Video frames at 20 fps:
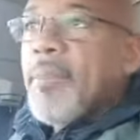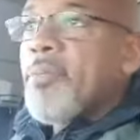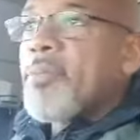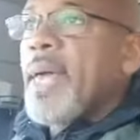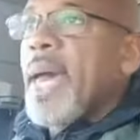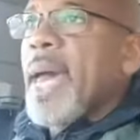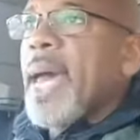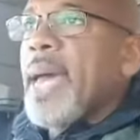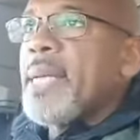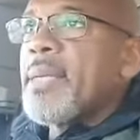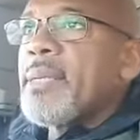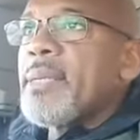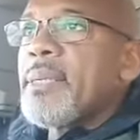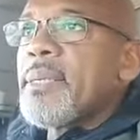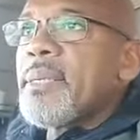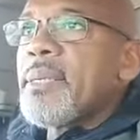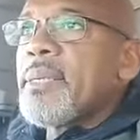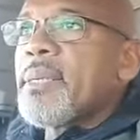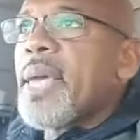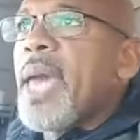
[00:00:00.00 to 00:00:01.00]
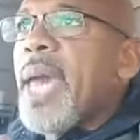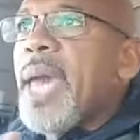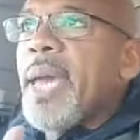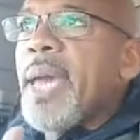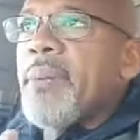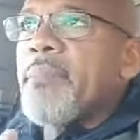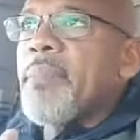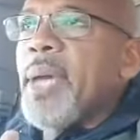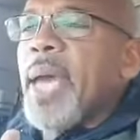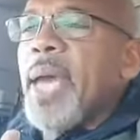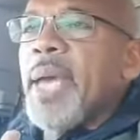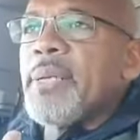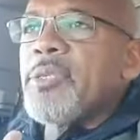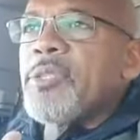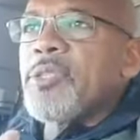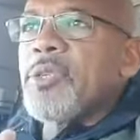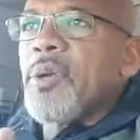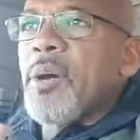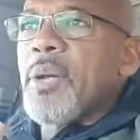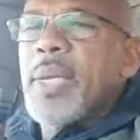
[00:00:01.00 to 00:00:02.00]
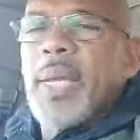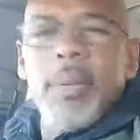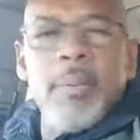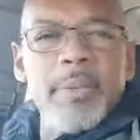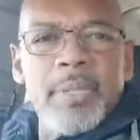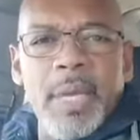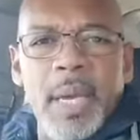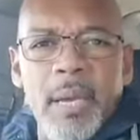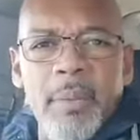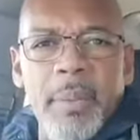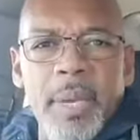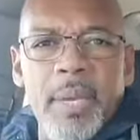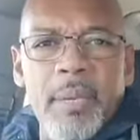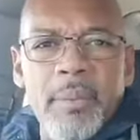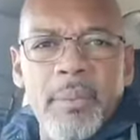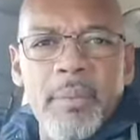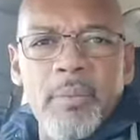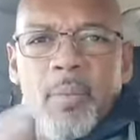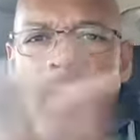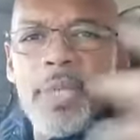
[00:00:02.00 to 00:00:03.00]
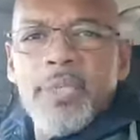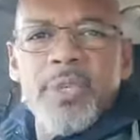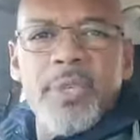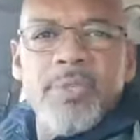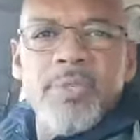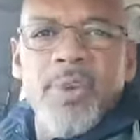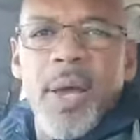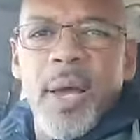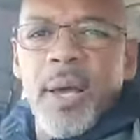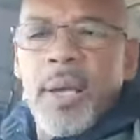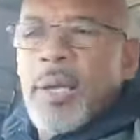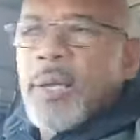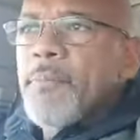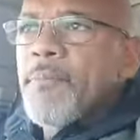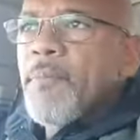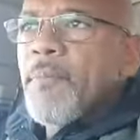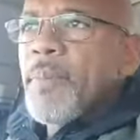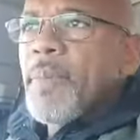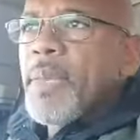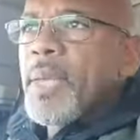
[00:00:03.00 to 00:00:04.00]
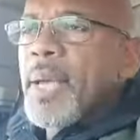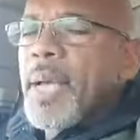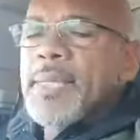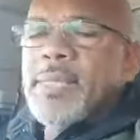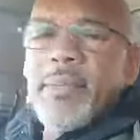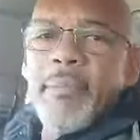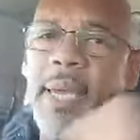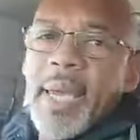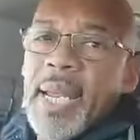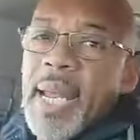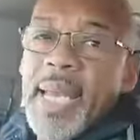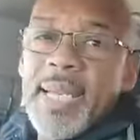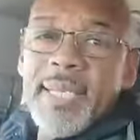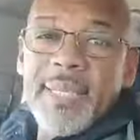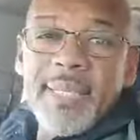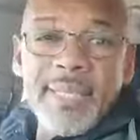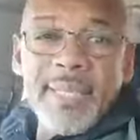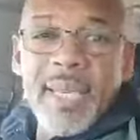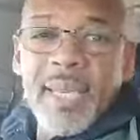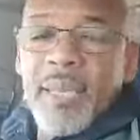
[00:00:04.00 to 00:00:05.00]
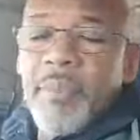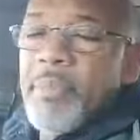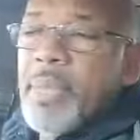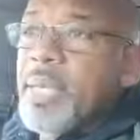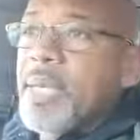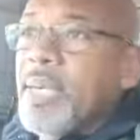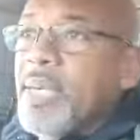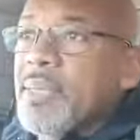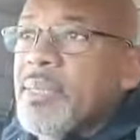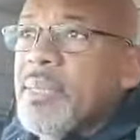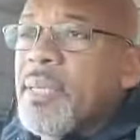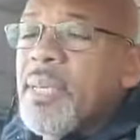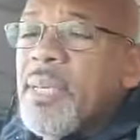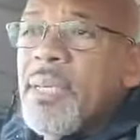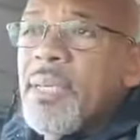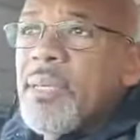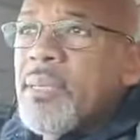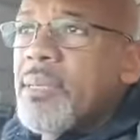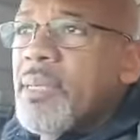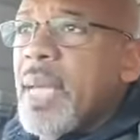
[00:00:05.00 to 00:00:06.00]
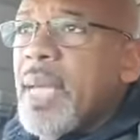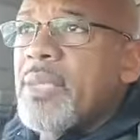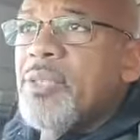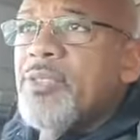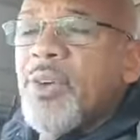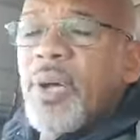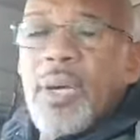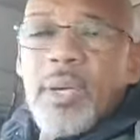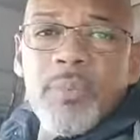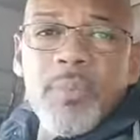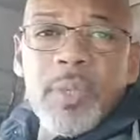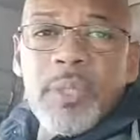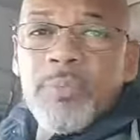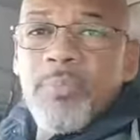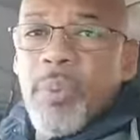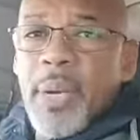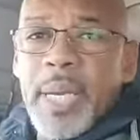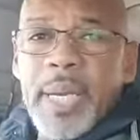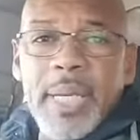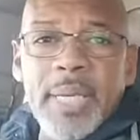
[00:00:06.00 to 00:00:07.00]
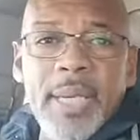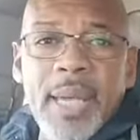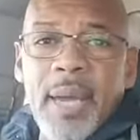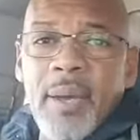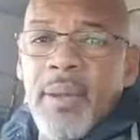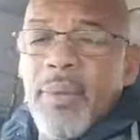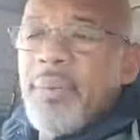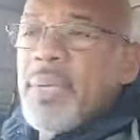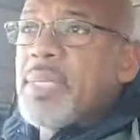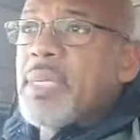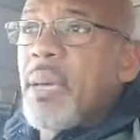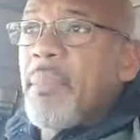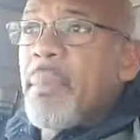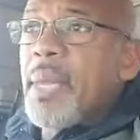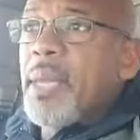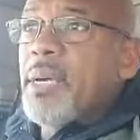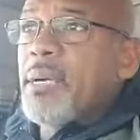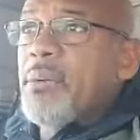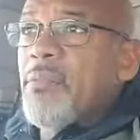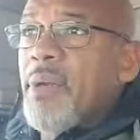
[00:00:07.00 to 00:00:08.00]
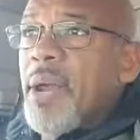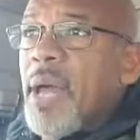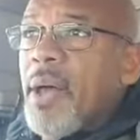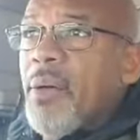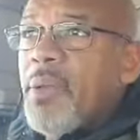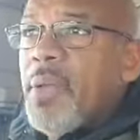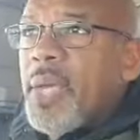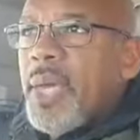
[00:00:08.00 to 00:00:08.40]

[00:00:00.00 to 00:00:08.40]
that came and saw it. They would say to me, where's your truck? I said, man, I had to sell it because that truck was breaking down every time I look around.